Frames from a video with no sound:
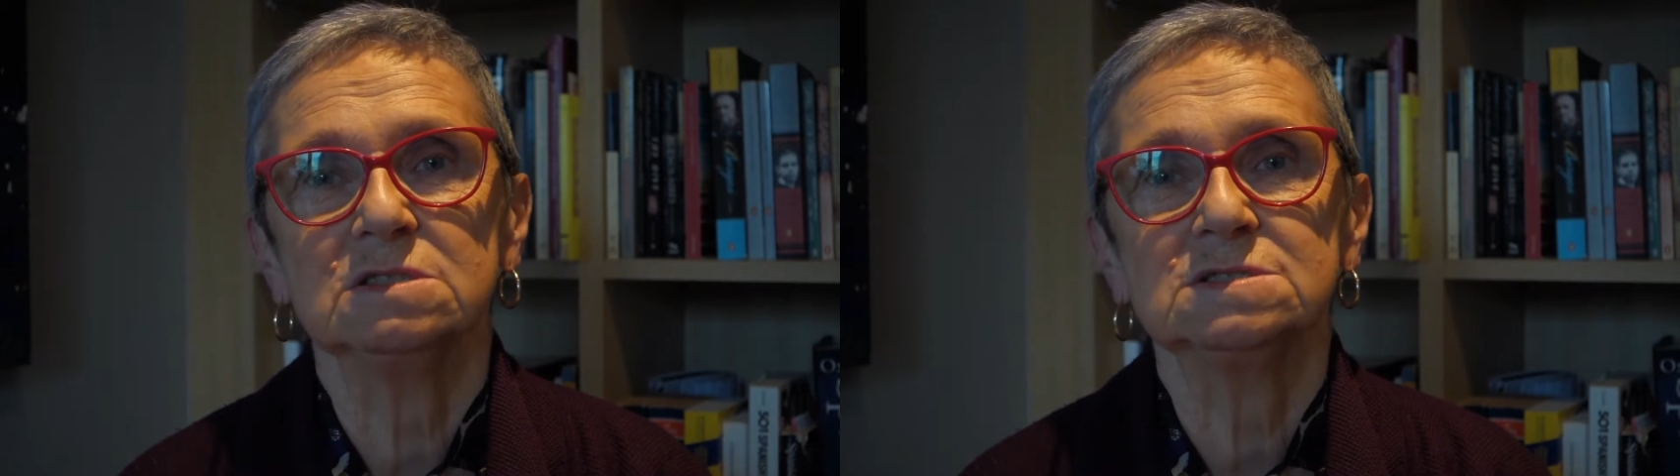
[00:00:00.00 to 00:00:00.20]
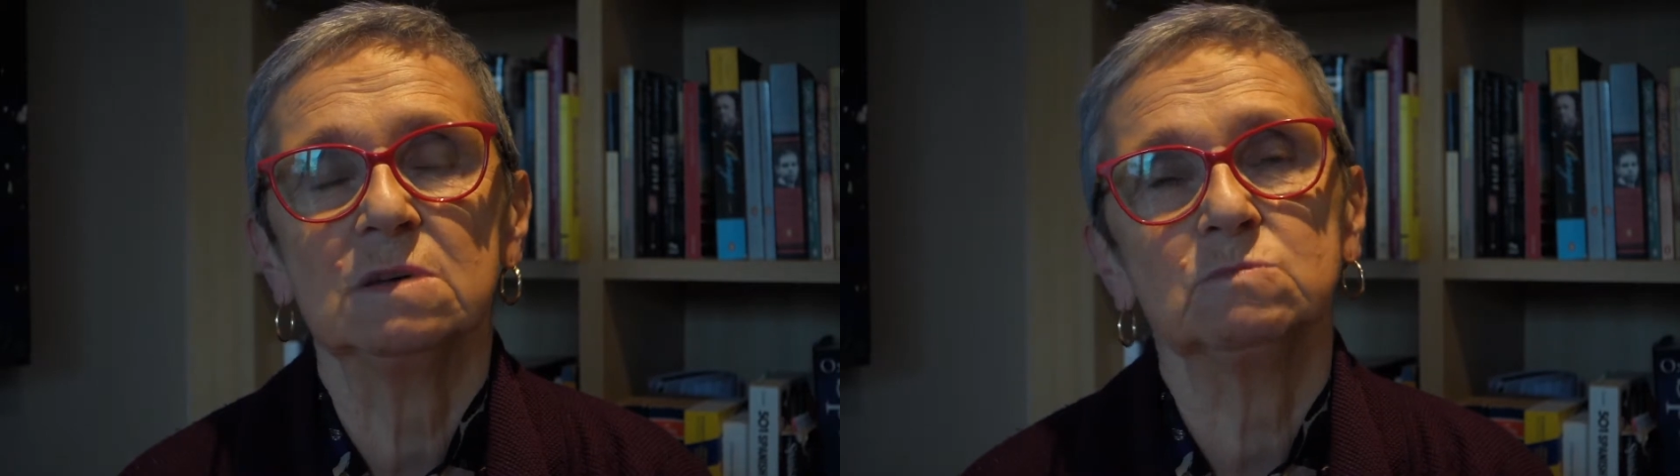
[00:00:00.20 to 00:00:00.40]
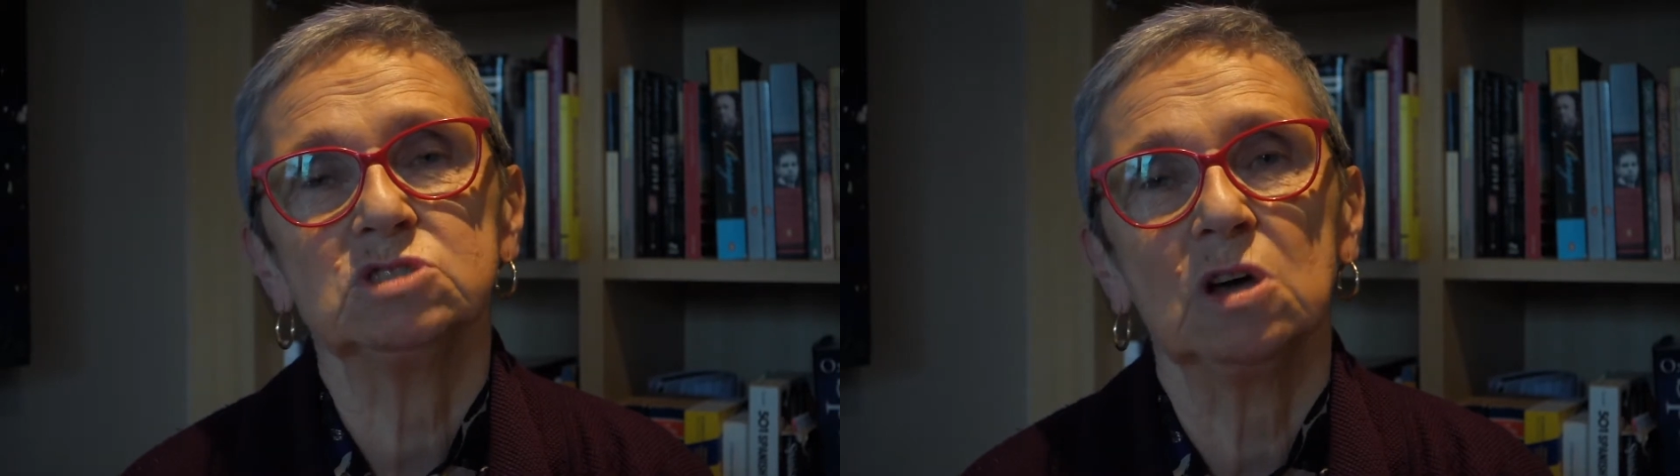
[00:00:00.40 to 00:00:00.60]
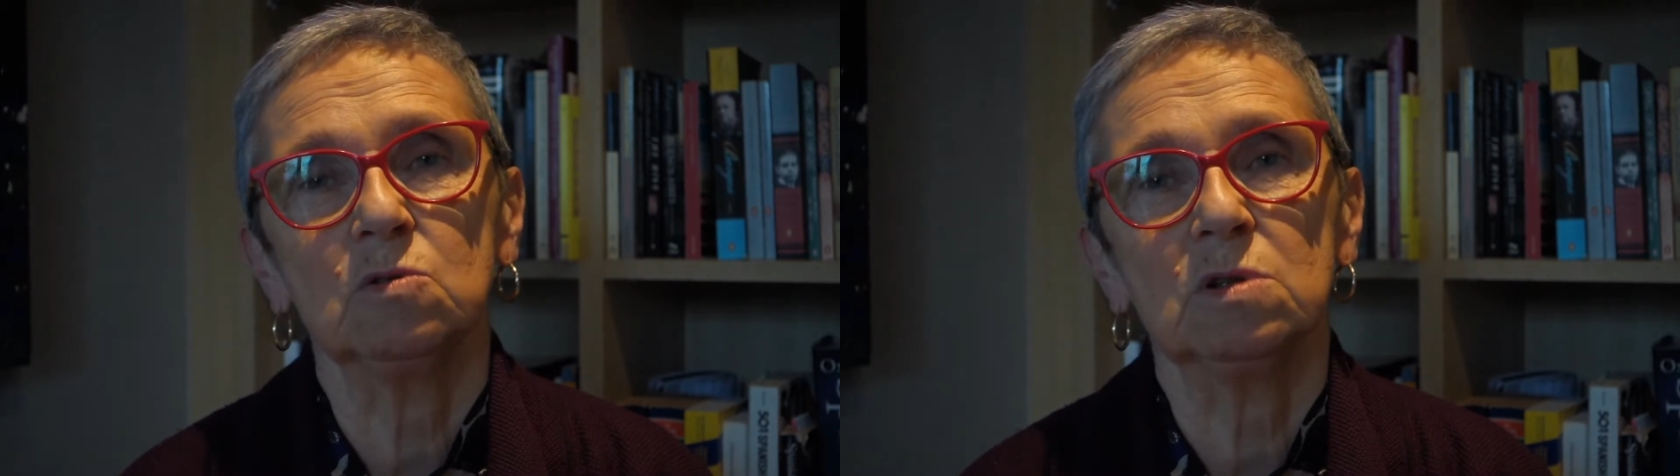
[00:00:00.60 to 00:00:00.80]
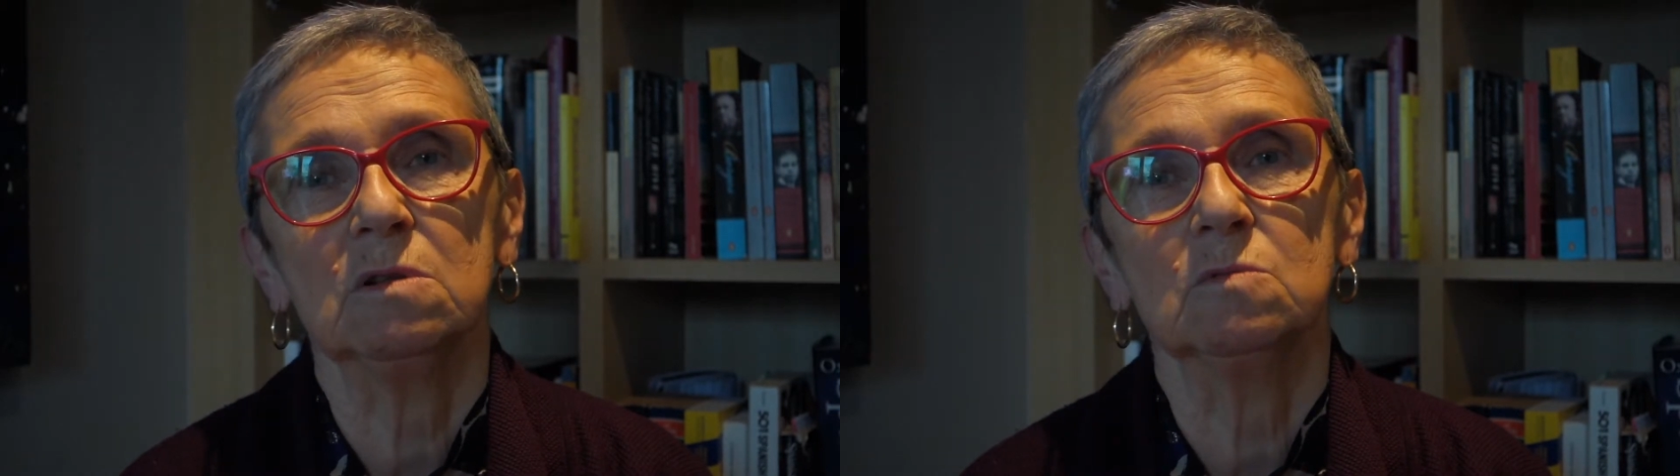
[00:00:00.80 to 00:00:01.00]
the sum
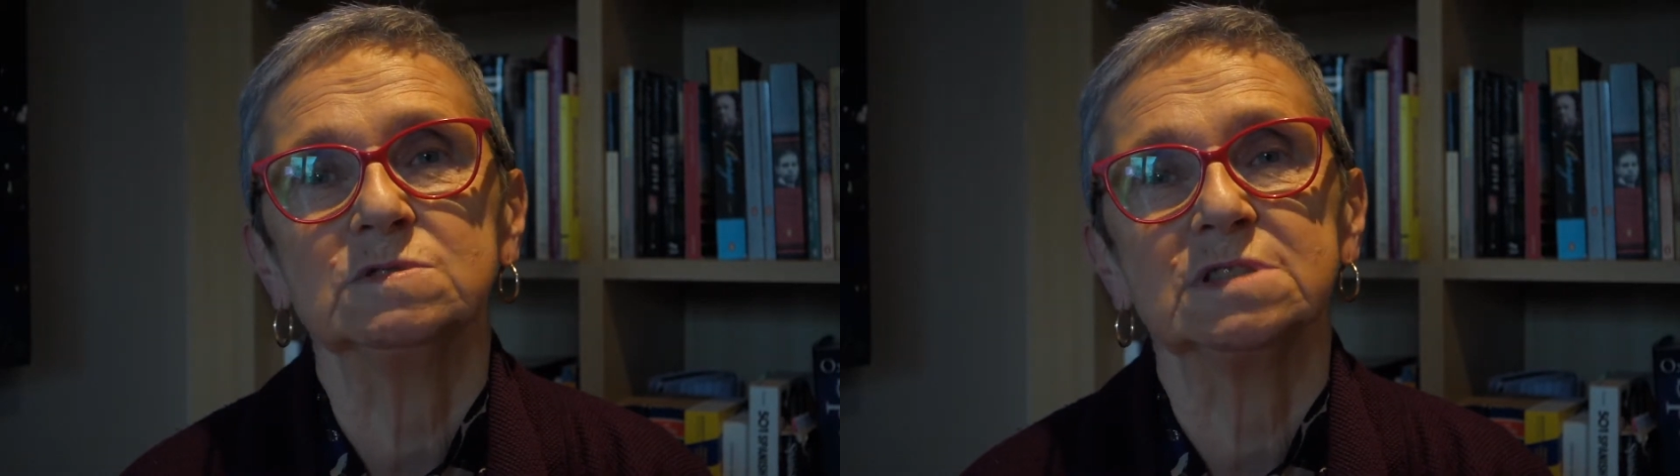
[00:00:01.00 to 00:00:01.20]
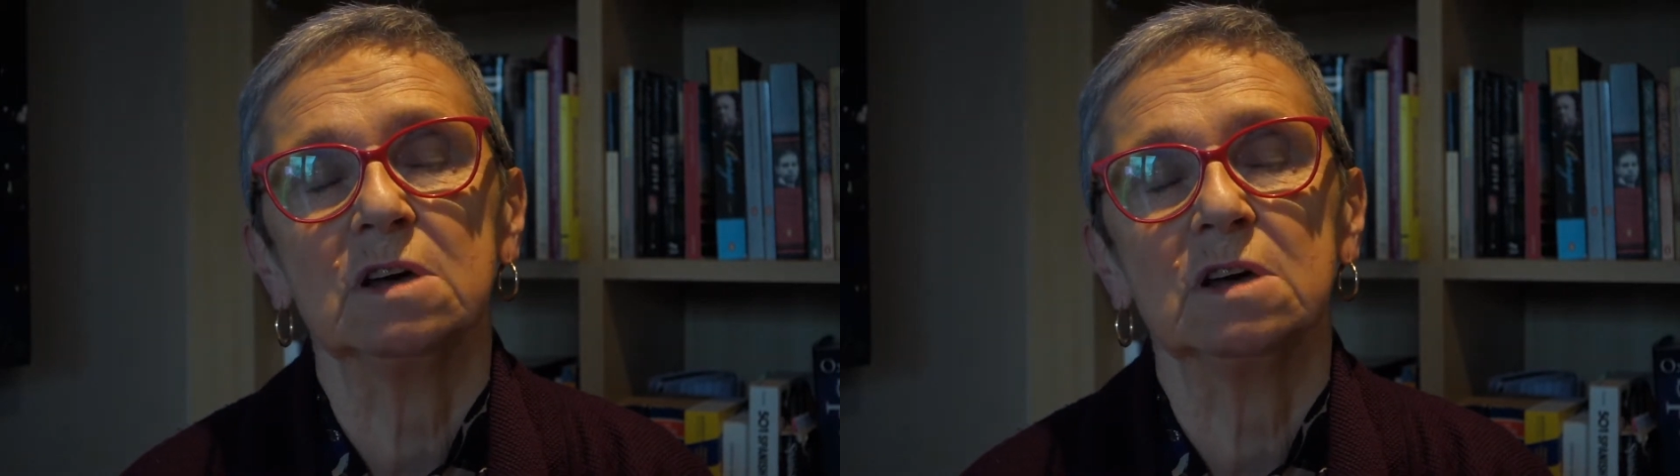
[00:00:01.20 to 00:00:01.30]
total was